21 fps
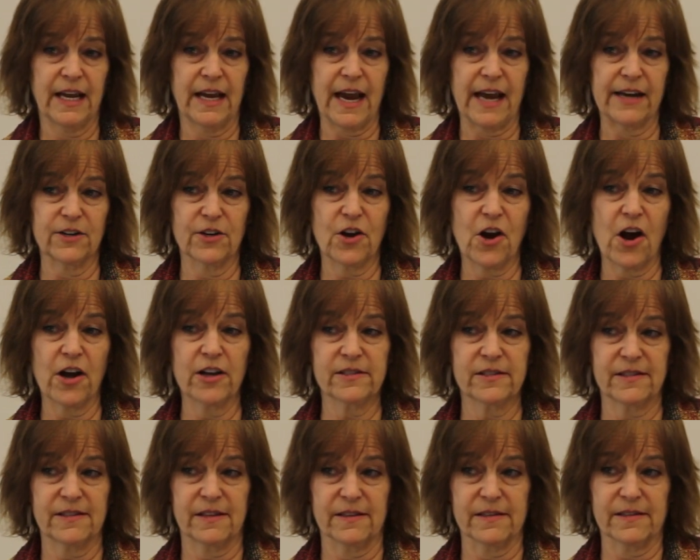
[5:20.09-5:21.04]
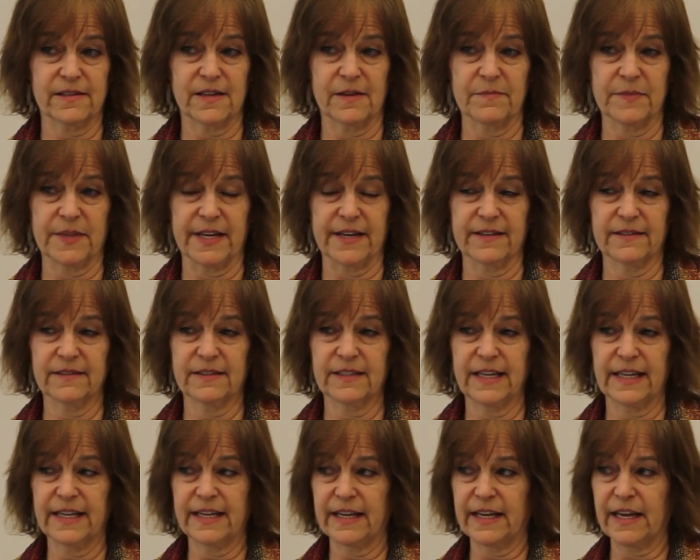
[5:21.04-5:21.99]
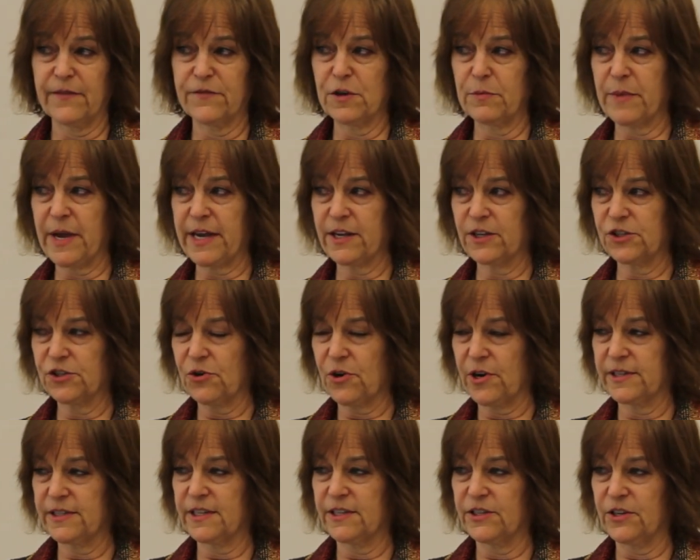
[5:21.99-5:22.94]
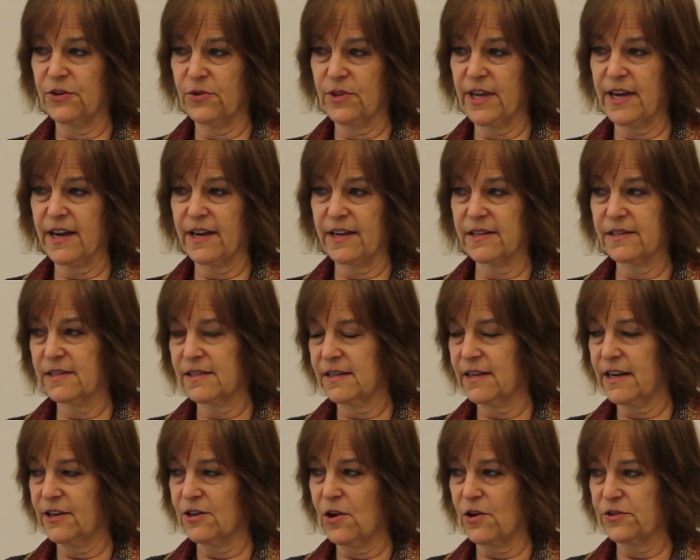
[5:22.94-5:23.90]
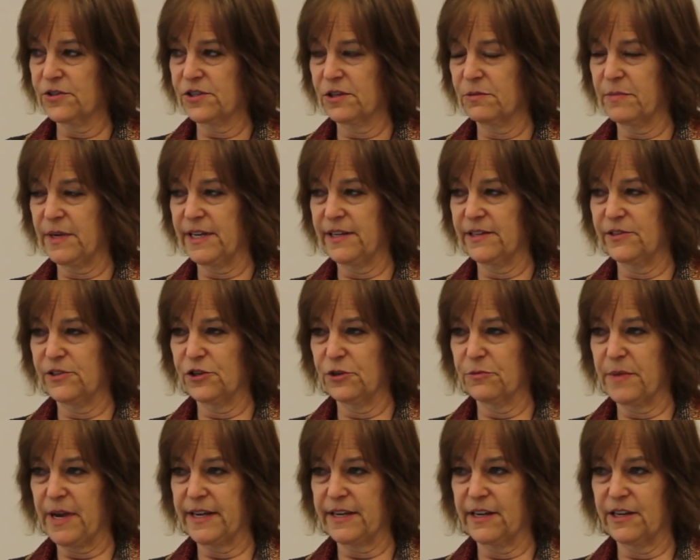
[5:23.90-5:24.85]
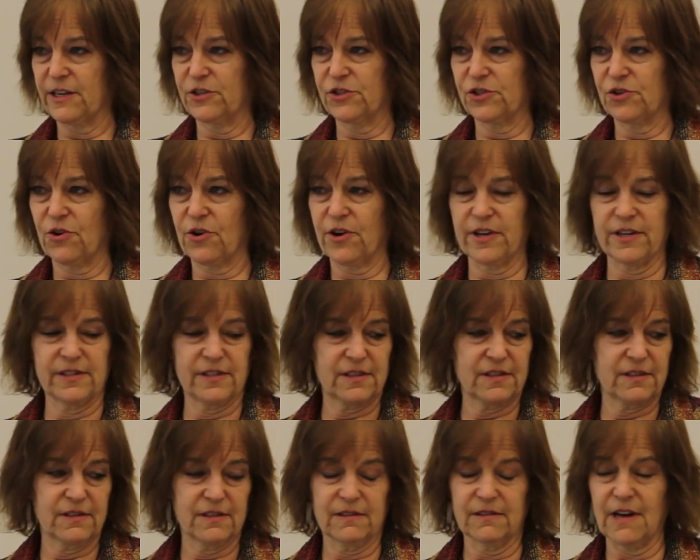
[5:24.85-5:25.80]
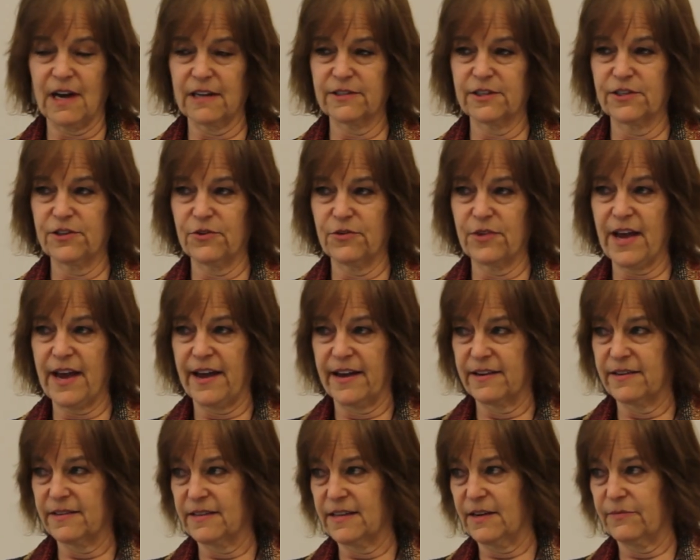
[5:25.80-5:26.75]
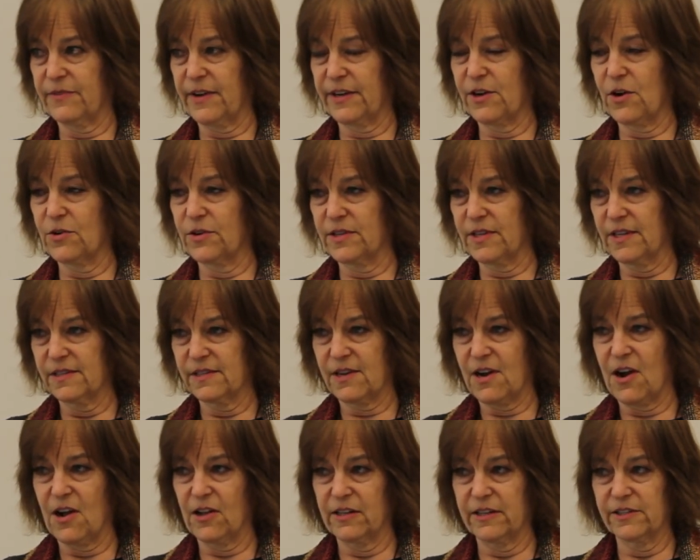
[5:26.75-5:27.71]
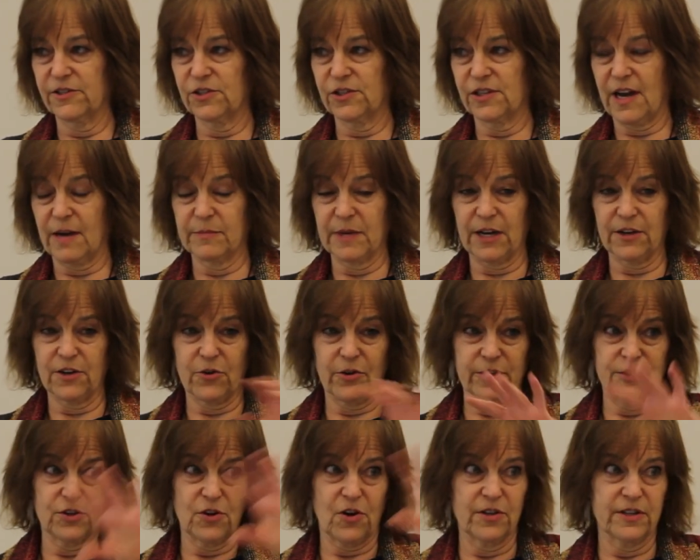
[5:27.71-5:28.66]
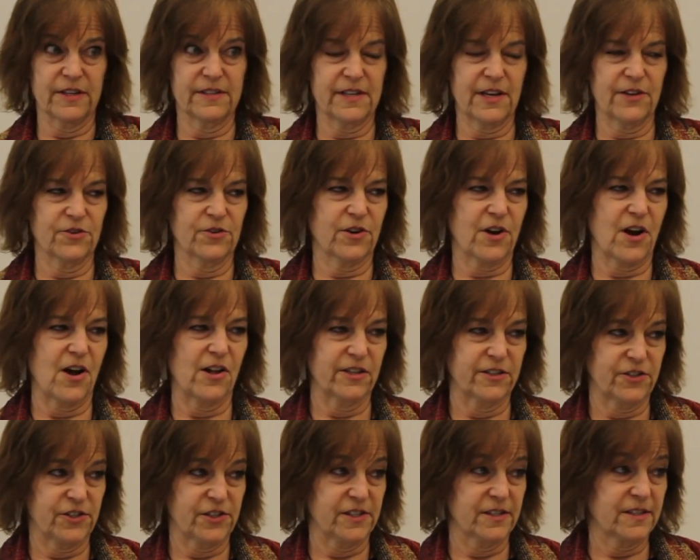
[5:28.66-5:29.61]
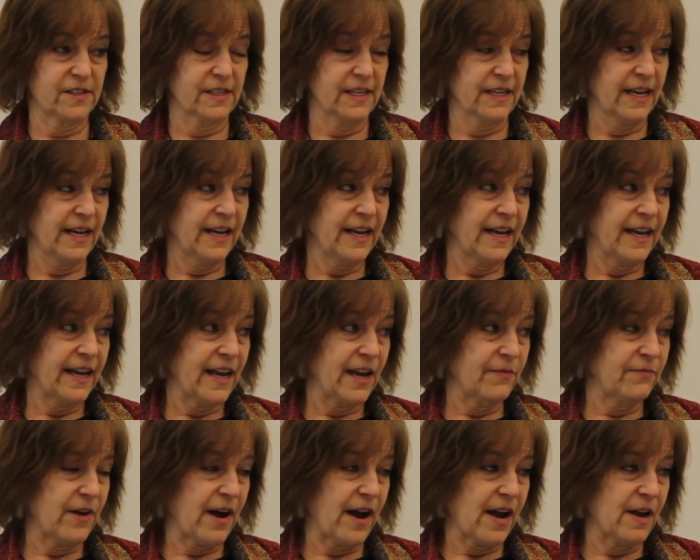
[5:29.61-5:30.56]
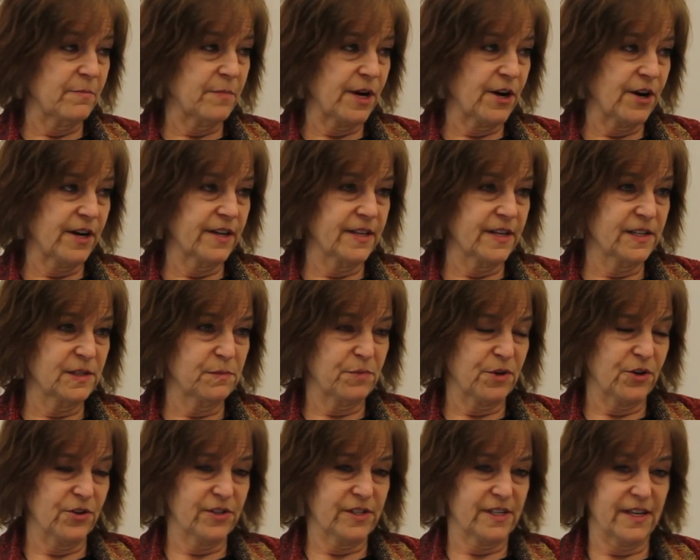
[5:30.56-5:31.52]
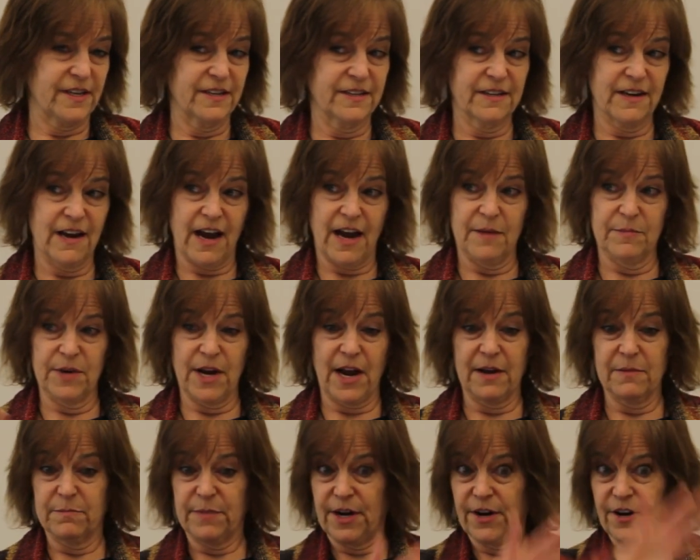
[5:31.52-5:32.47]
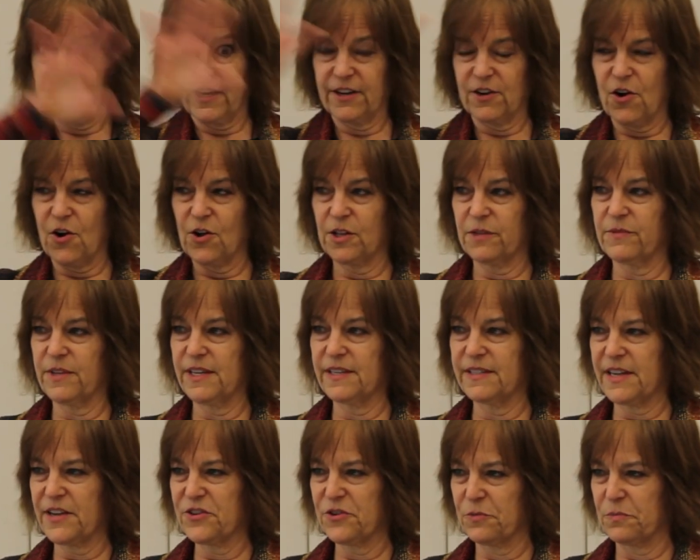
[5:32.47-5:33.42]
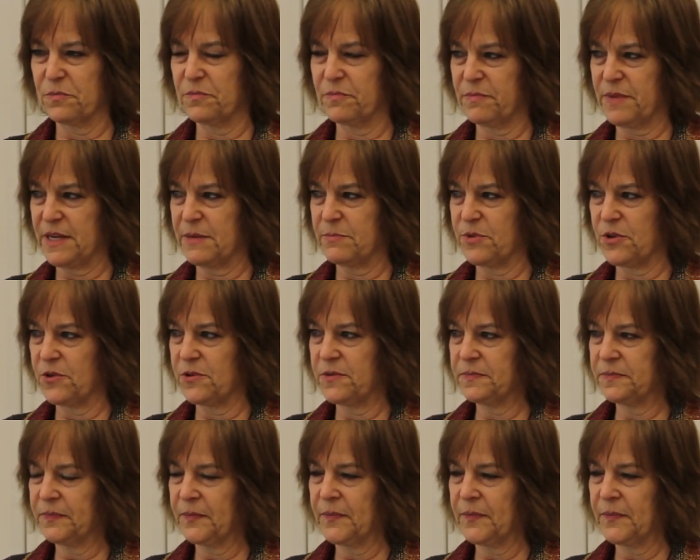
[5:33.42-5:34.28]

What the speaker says: And it costs us something. If you make a choice to do this, it also means you're making a choice not to do that. If I go to this college, I'm not going to all these other colleges. If I marry this person, I'm not marrying all of these other people.